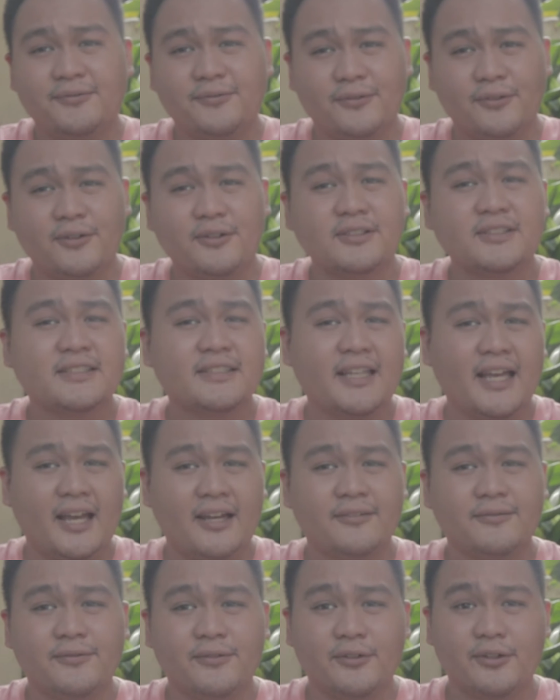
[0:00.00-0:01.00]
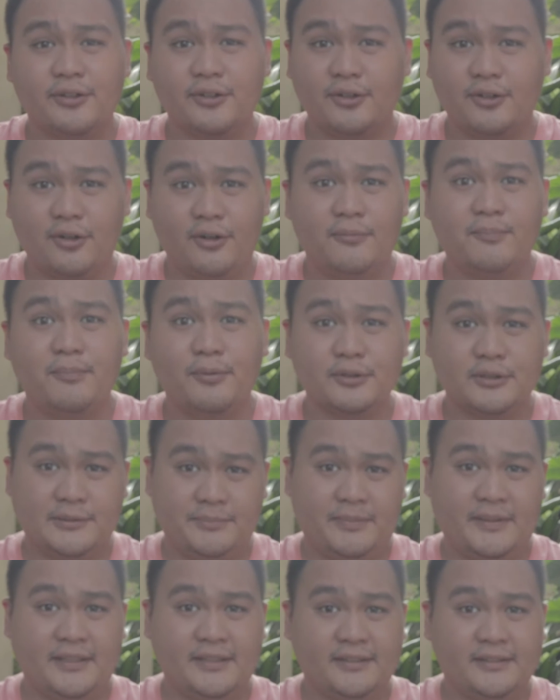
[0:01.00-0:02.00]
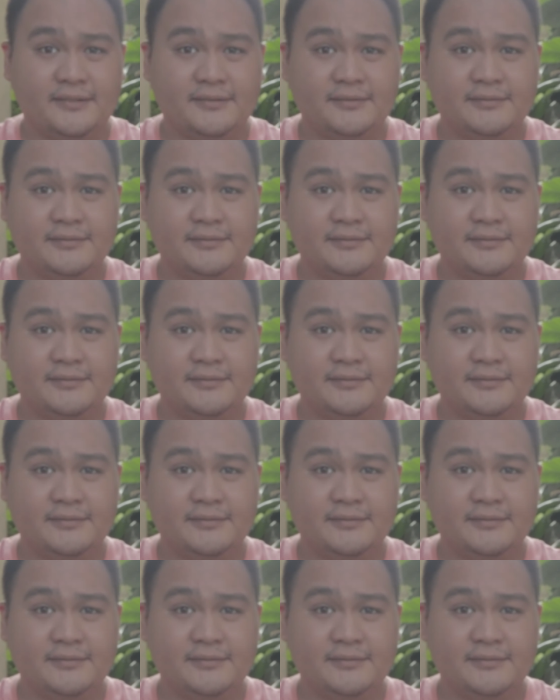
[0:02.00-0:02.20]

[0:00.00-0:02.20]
first ever compost pit.